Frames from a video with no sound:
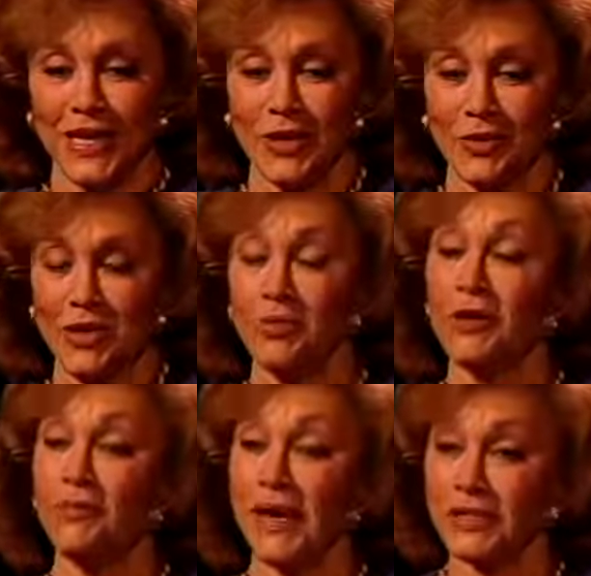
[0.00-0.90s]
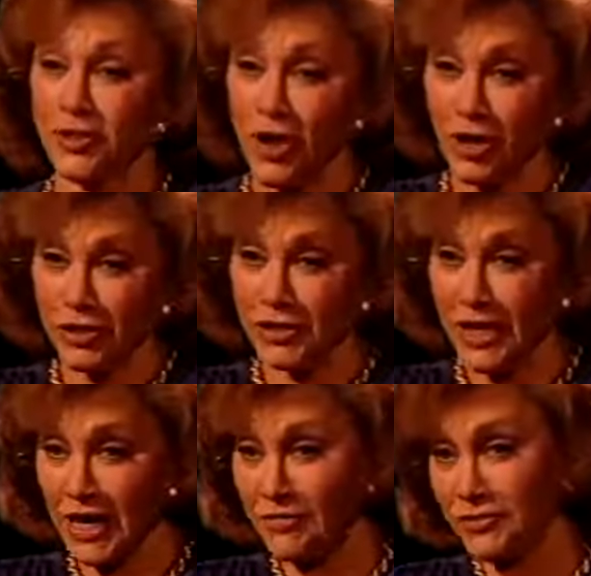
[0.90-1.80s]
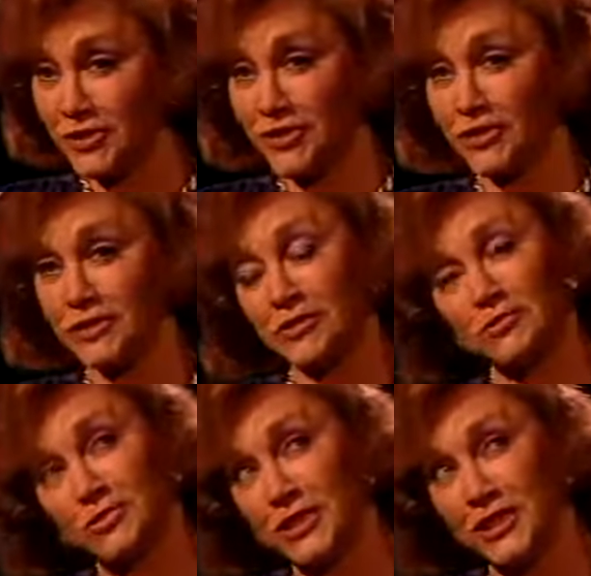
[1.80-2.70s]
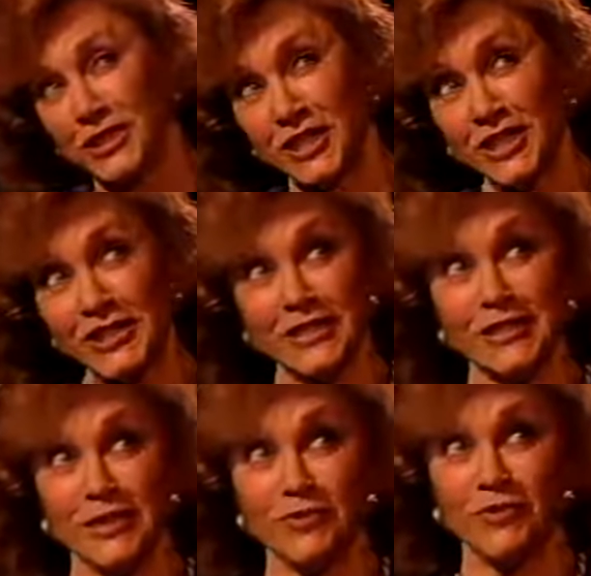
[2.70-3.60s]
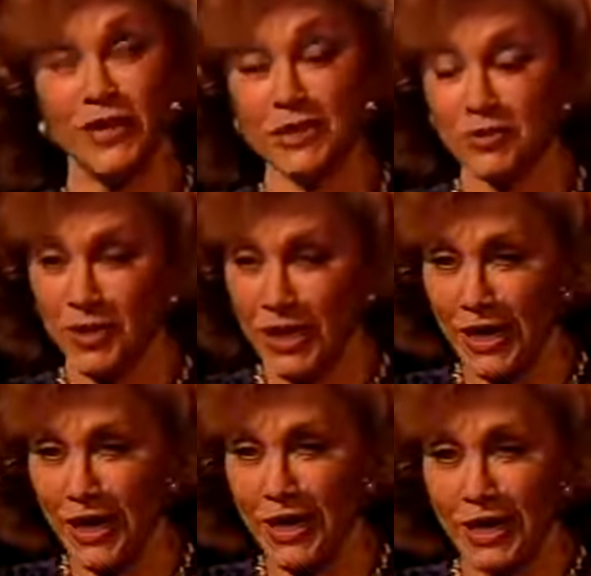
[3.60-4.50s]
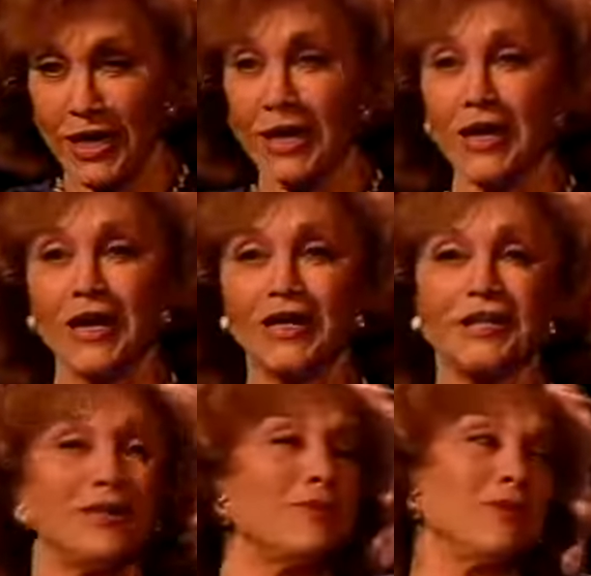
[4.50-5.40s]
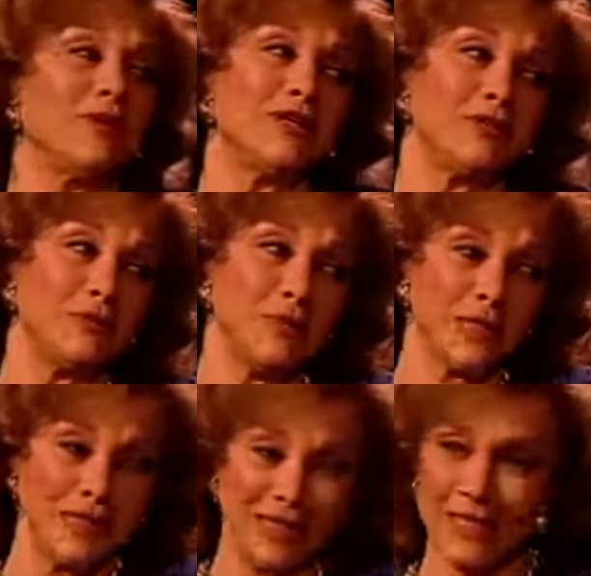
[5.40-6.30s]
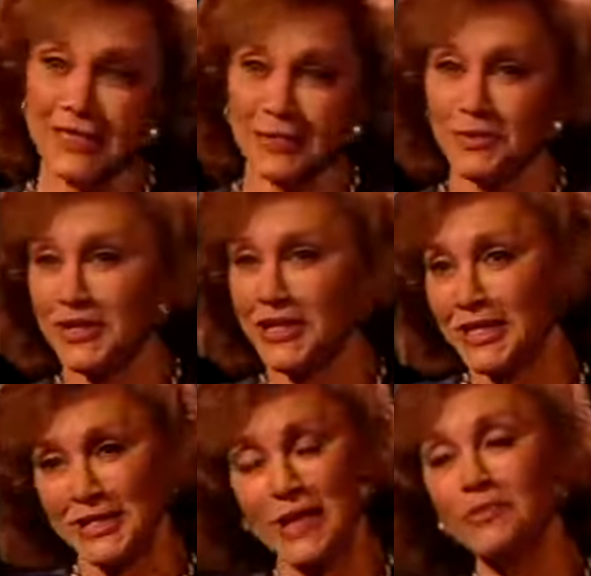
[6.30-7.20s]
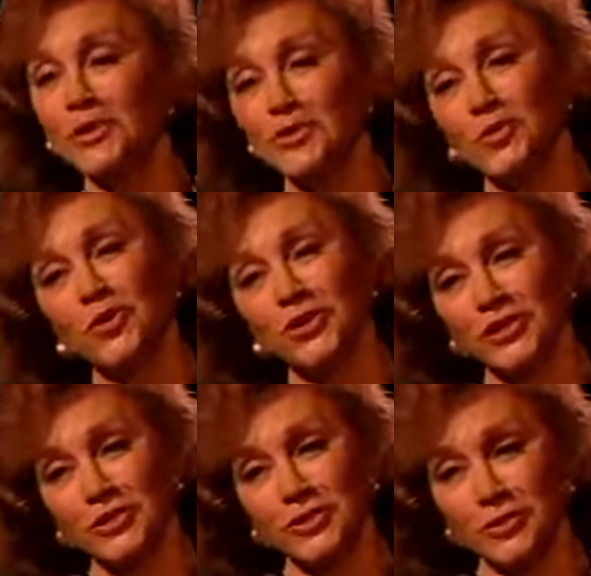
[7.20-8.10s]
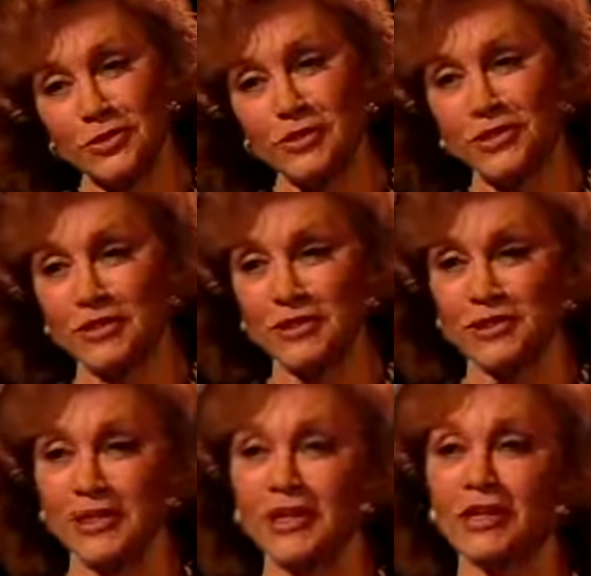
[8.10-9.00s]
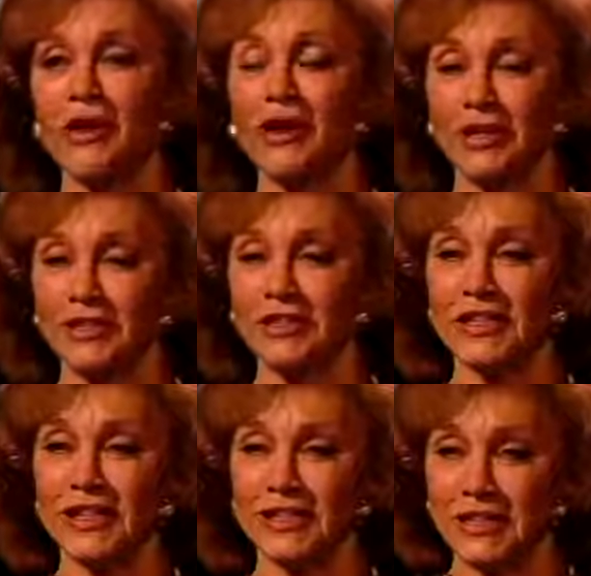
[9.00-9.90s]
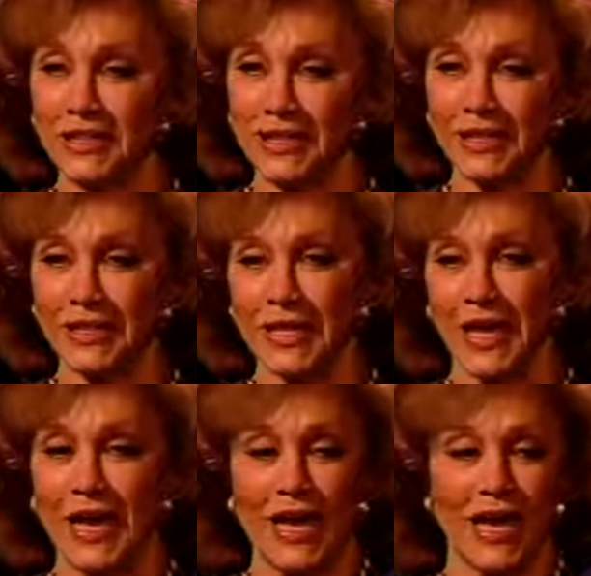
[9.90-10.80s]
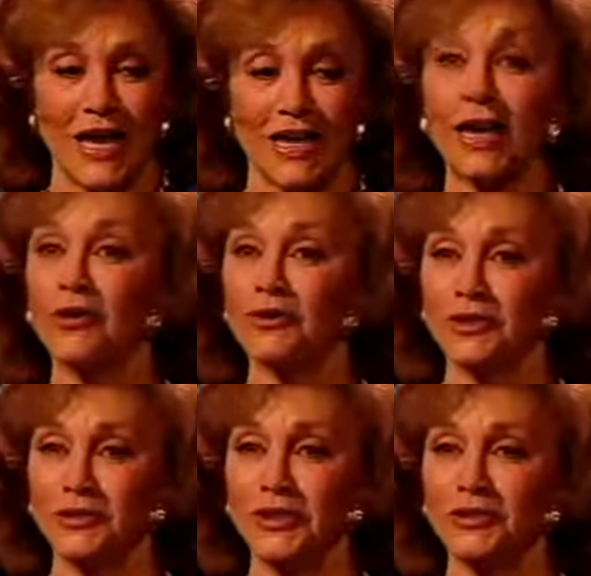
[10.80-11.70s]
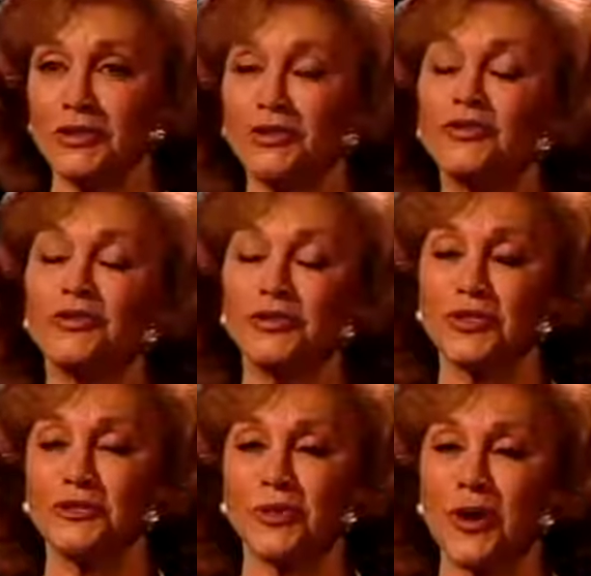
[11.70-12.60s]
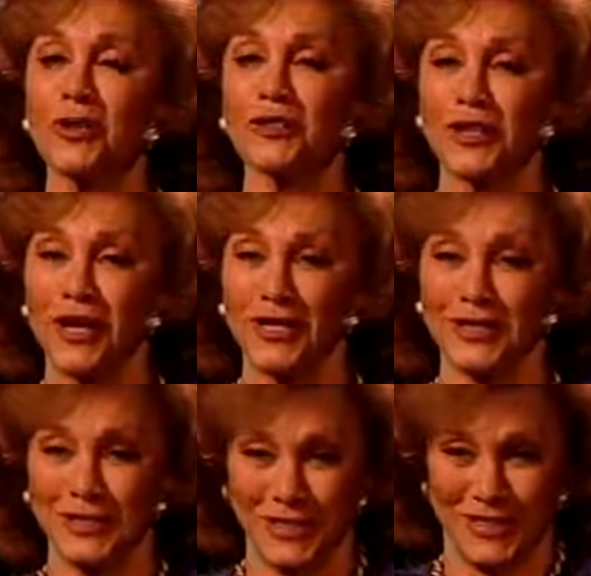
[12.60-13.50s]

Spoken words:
we went back to Holland after 6 years in Venezuela, and then we went to the Middle East, but they sent me to boarding schools in Holland and Italy, and I also went to the Jerusalem Girls' College.